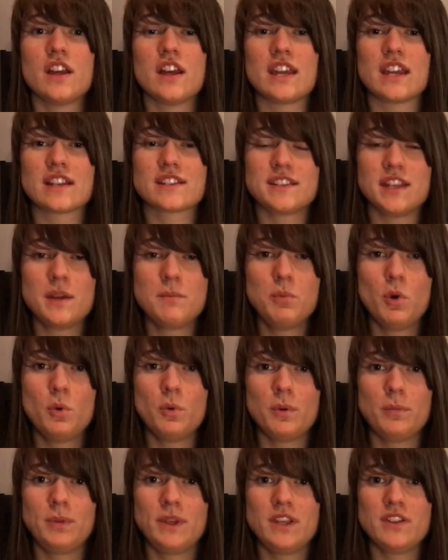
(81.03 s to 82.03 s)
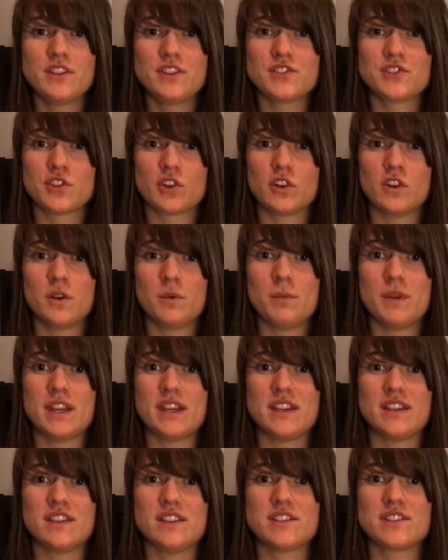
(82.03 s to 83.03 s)
an example would be the sternum
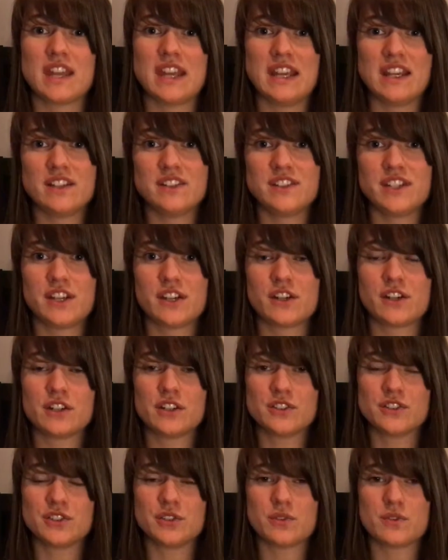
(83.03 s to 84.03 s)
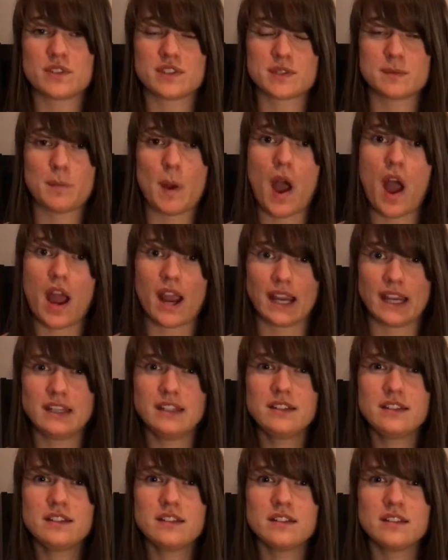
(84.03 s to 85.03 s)
is anterior to the
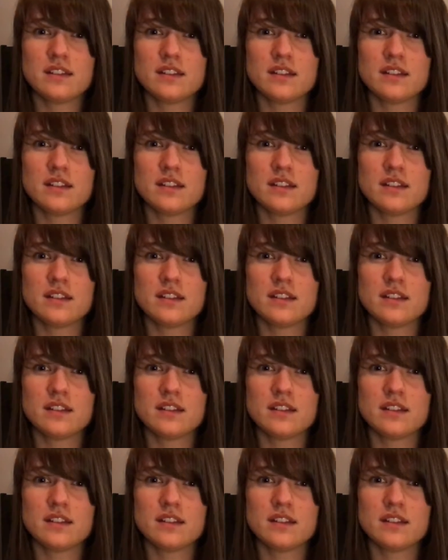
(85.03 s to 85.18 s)
spine.